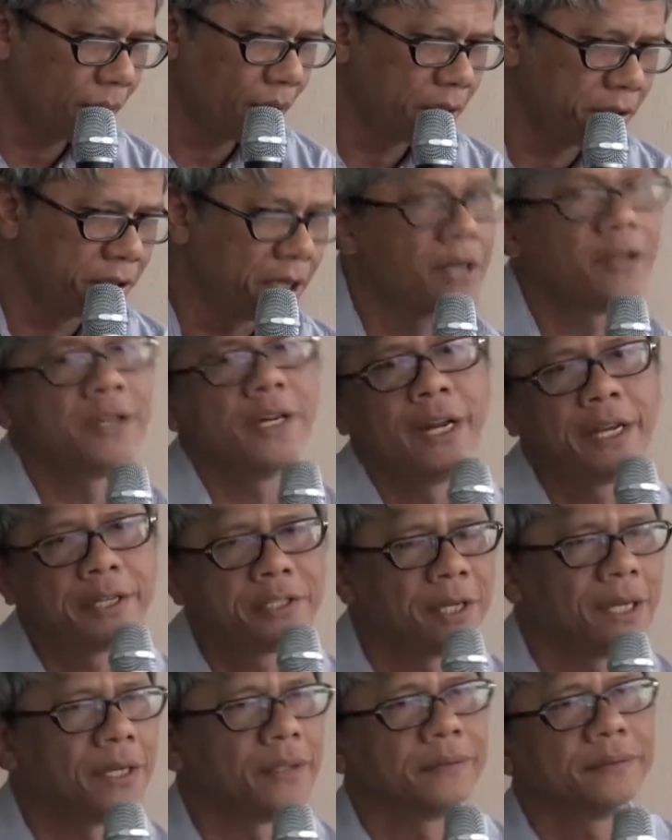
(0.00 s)
general
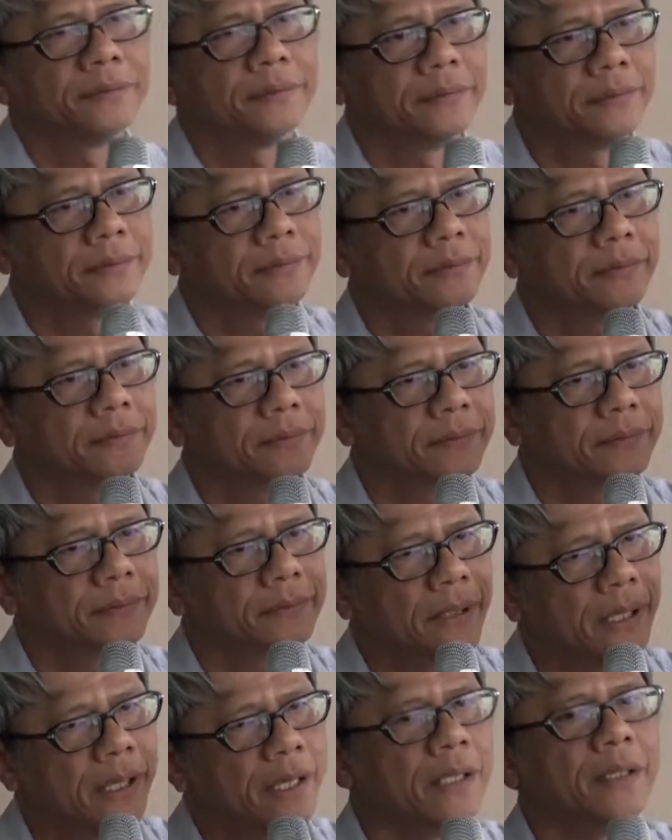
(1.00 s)
election
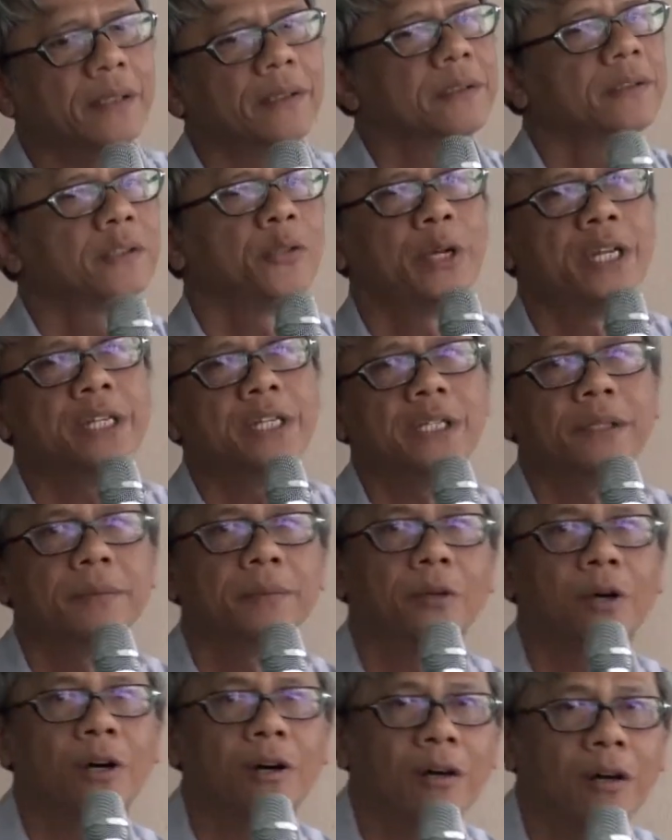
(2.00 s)
in 20
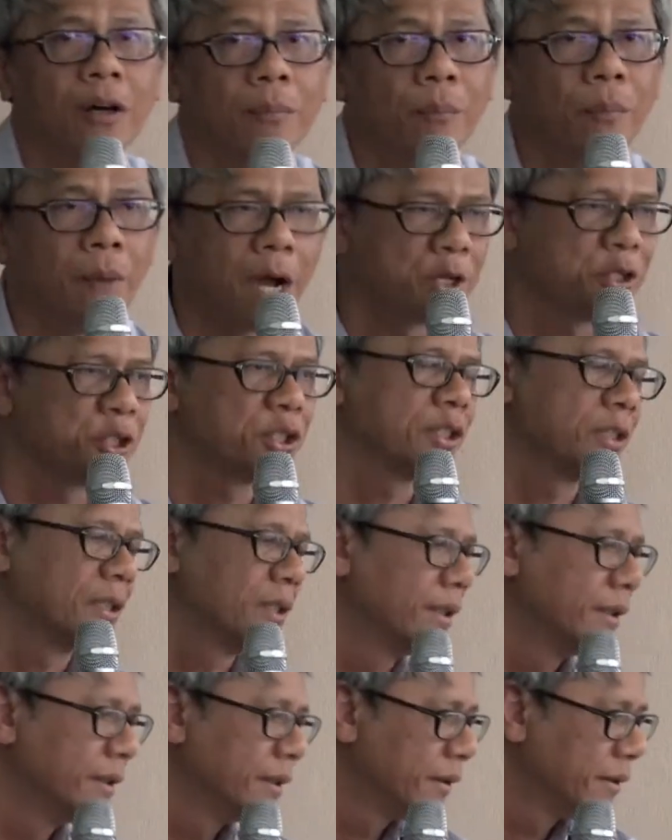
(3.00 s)
of March,
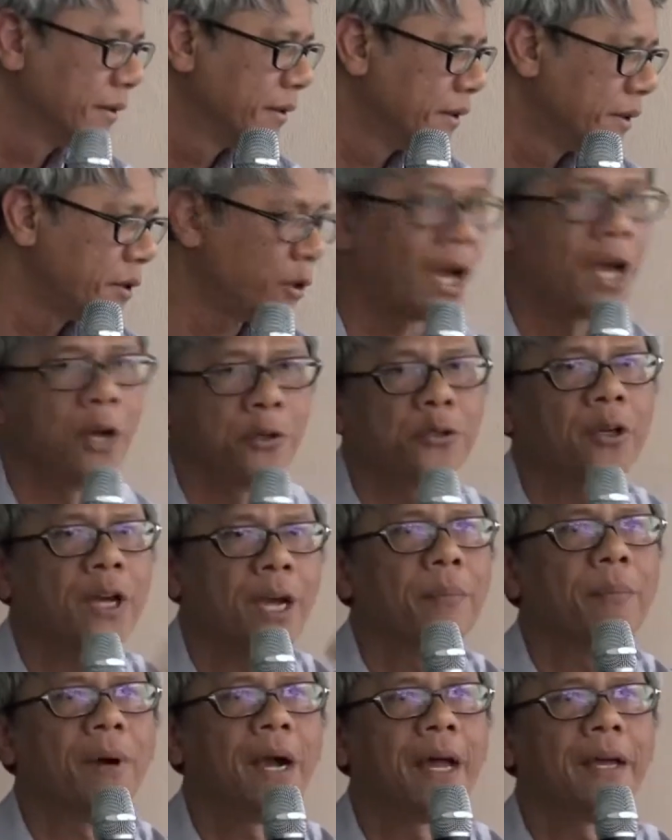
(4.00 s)
so I also
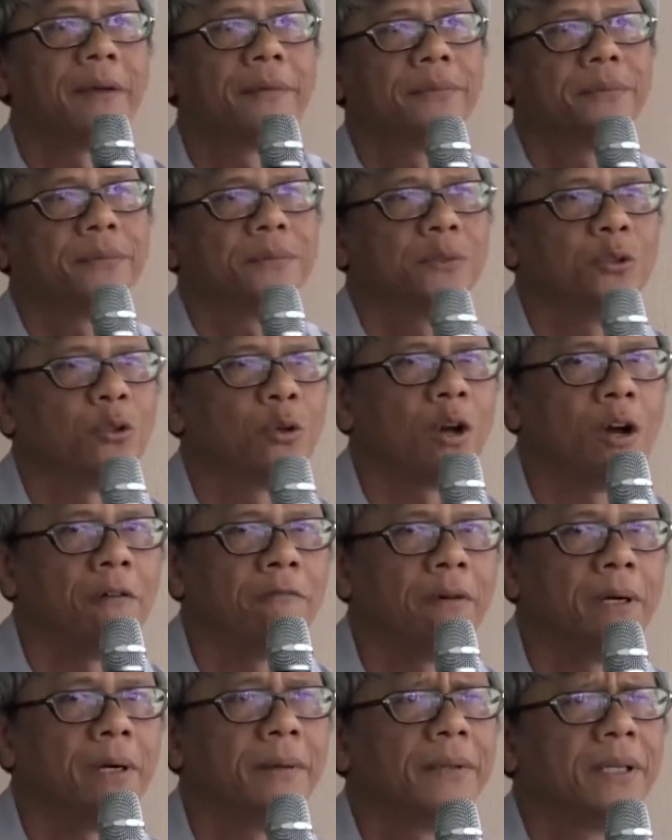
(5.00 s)
applied to
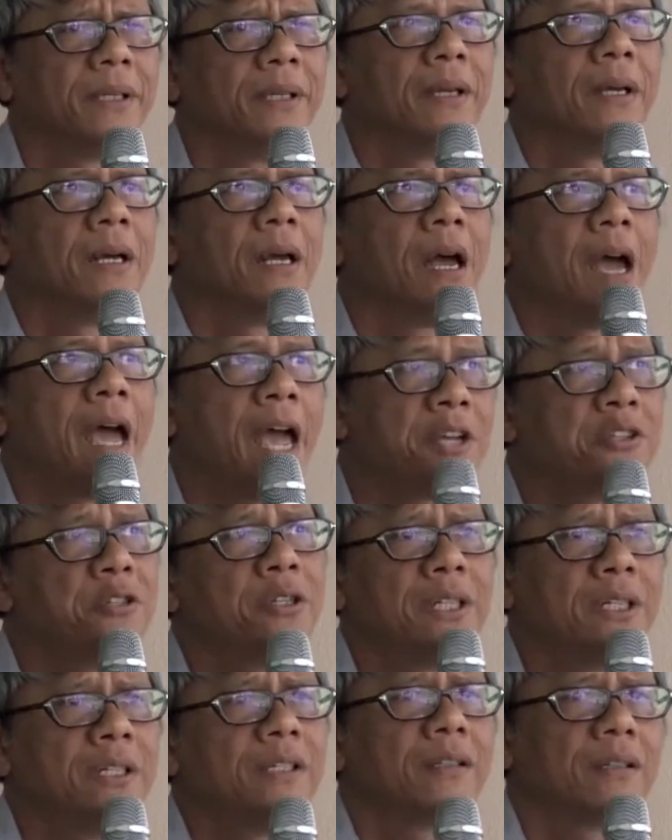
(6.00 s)
cover.
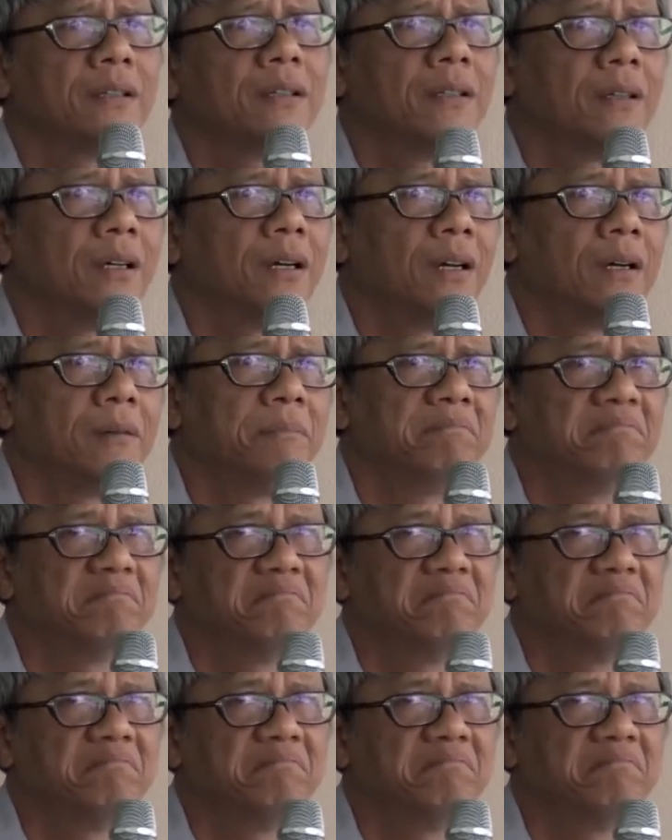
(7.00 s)
Actually, well,